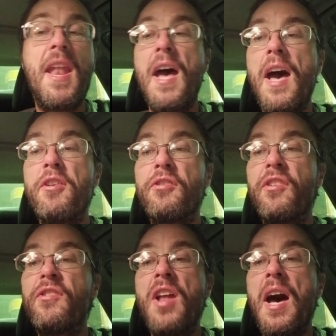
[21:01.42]
others
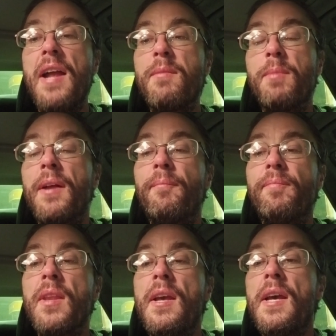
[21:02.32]
as not, but
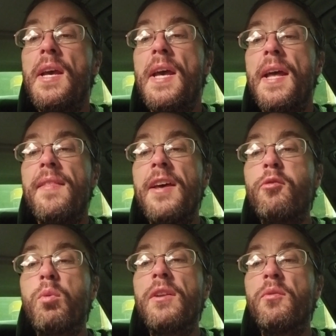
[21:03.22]
this
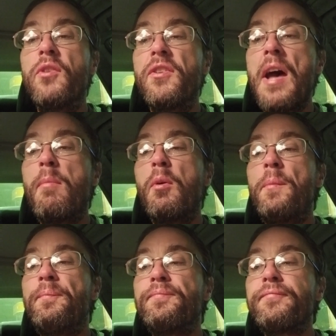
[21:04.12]
one was a double.
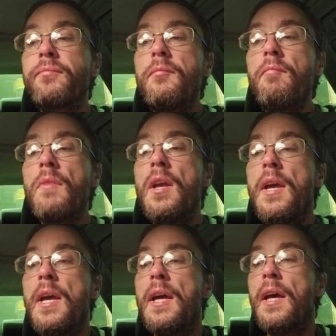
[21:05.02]

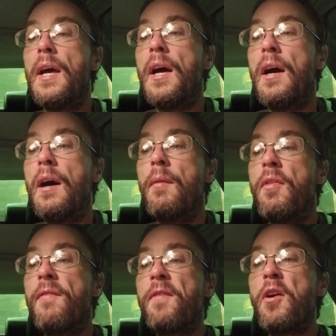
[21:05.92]

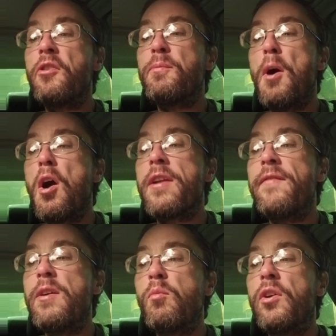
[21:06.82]
The first part of
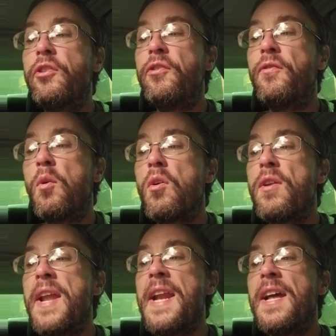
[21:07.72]
it was for
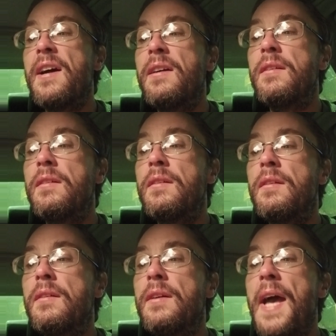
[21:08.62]
Nina.
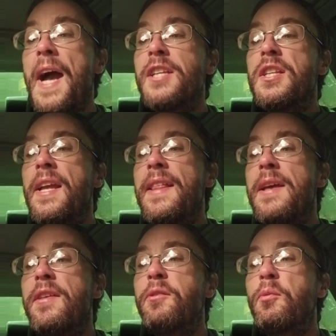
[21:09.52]

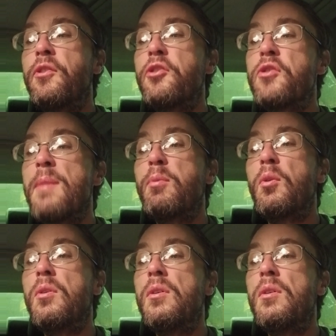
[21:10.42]
Actually, this was a triple.